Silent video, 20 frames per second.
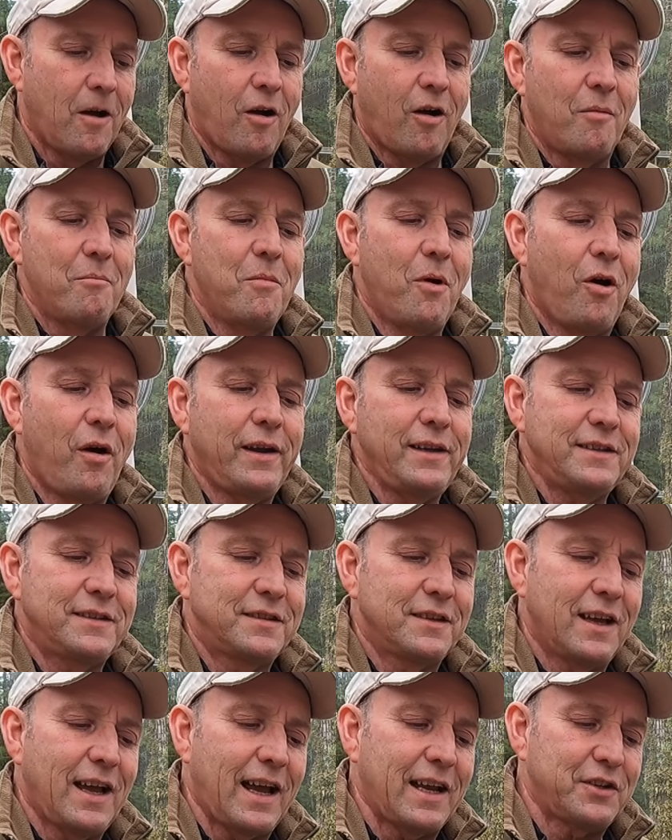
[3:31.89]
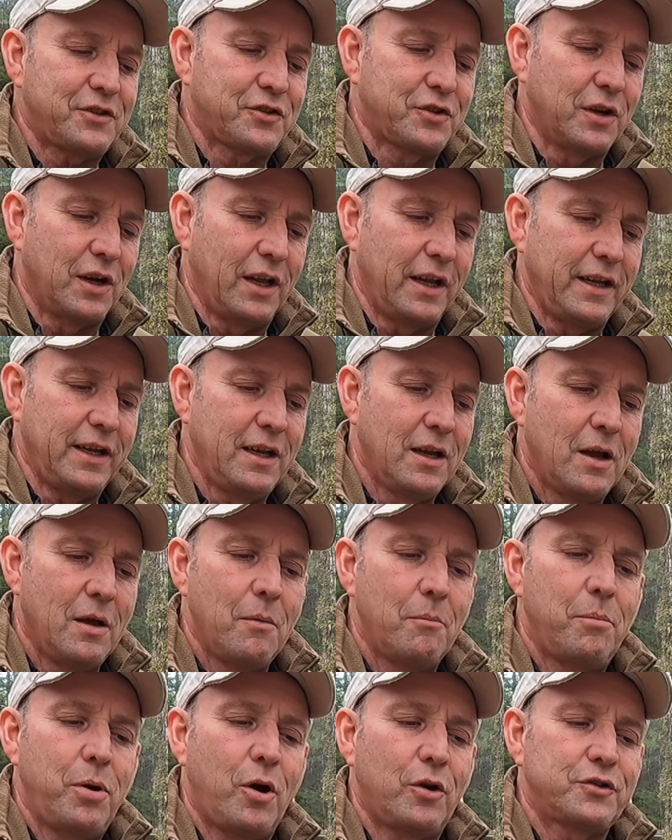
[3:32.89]
I might actually
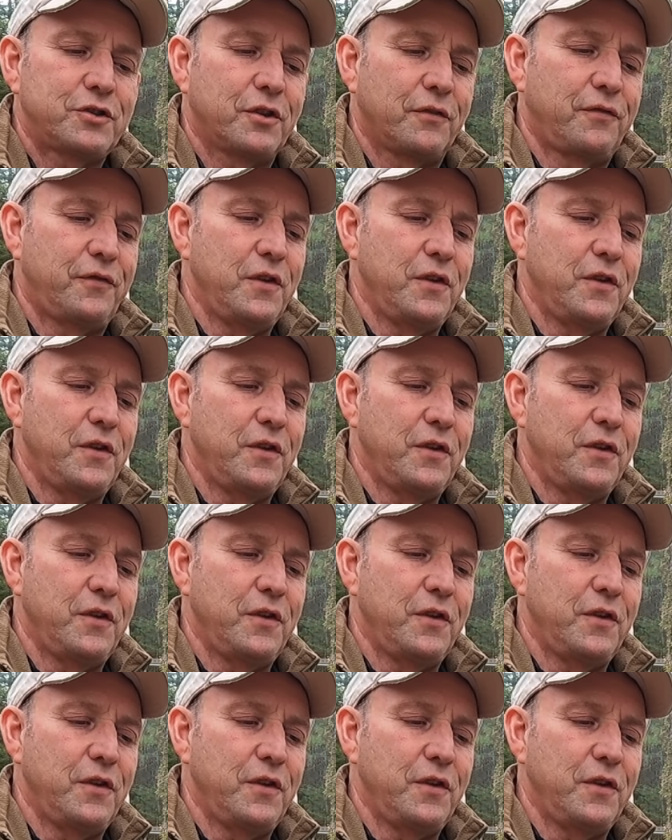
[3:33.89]
pot a